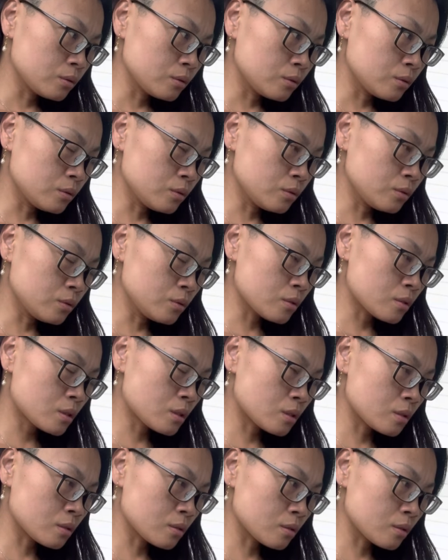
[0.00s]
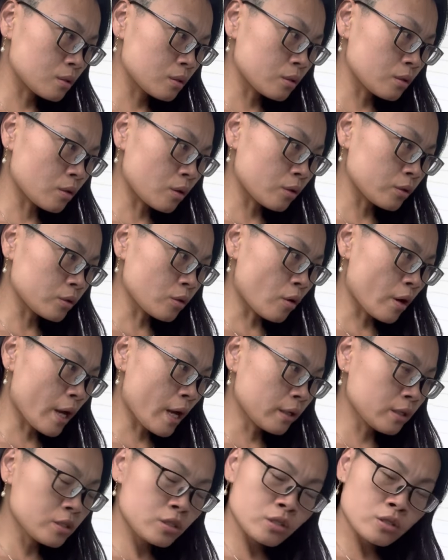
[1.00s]
you know, your
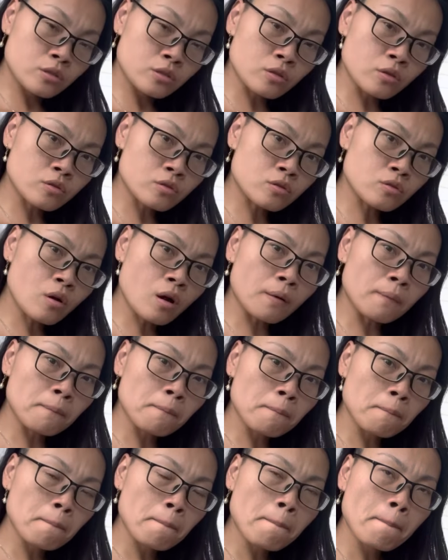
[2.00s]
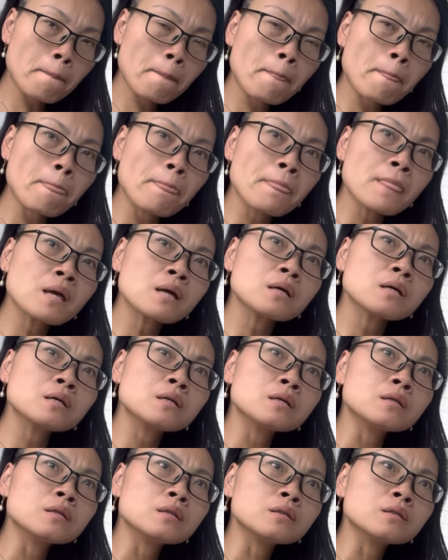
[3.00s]
energy is so strong
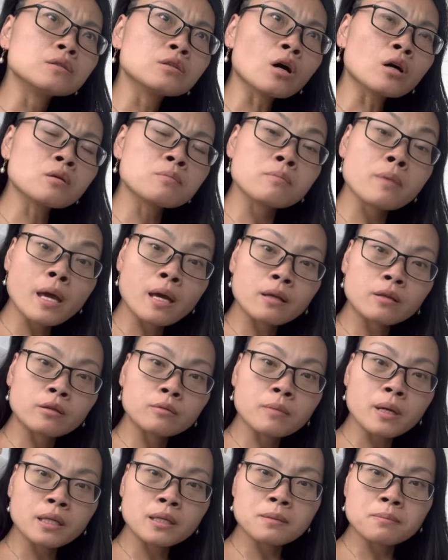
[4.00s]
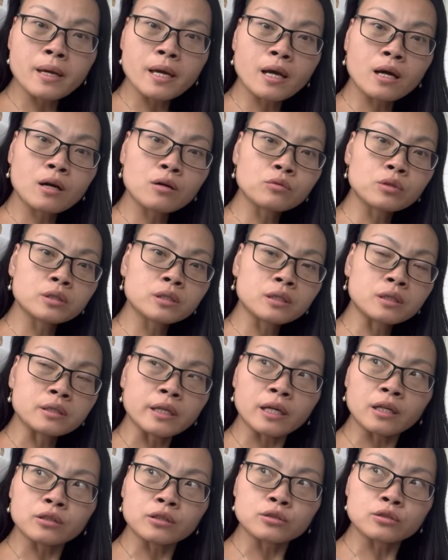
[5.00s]
not man, many men would
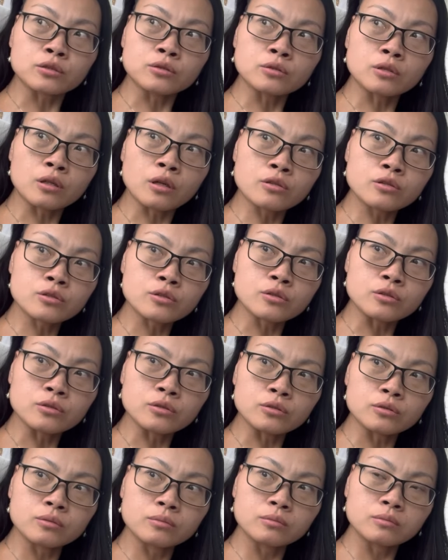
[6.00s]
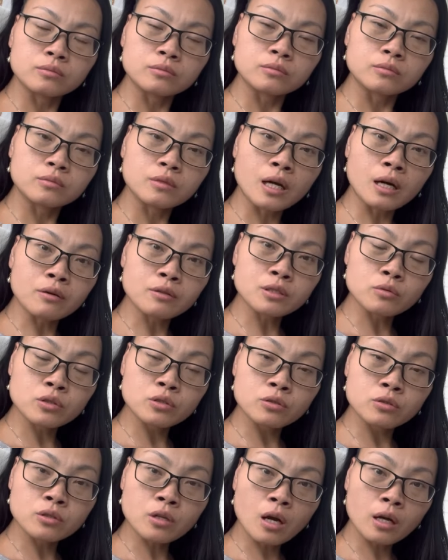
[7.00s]
dare too close to you. I was
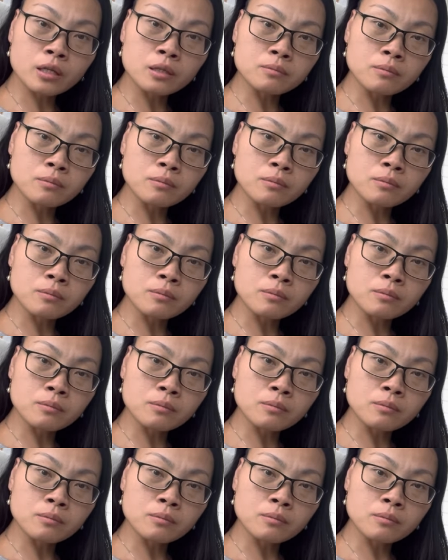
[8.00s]
what you talking